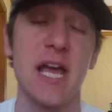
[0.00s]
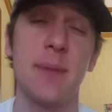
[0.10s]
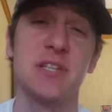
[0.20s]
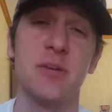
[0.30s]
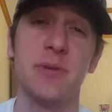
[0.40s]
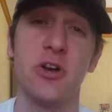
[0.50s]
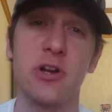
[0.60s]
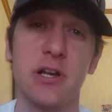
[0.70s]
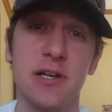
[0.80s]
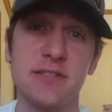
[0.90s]
Captain
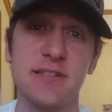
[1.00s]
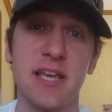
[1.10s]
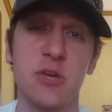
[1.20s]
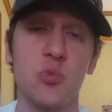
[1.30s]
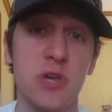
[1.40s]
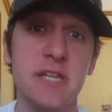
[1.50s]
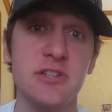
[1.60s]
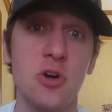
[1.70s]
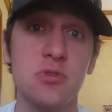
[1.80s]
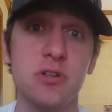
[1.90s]
America is saying we
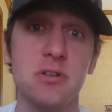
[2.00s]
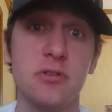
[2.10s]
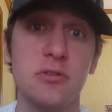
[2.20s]
don't